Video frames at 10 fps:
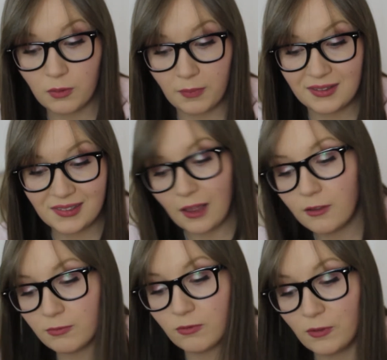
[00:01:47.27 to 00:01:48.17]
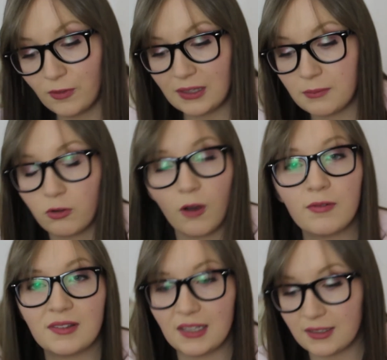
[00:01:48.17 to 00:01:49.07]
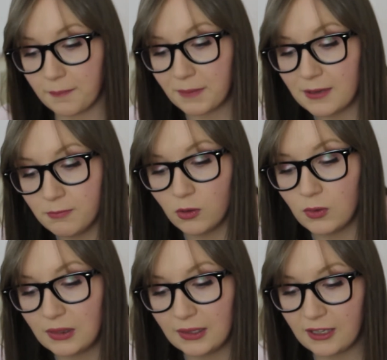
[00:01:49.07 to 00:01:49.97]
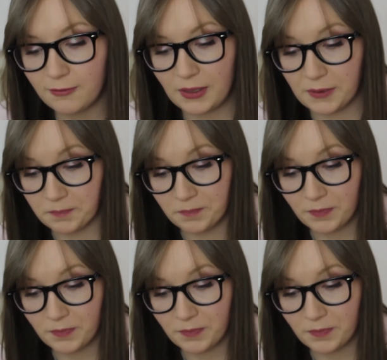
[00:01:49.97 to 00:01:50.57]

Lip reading: with my self-fulfilling prophecy that people will leave me.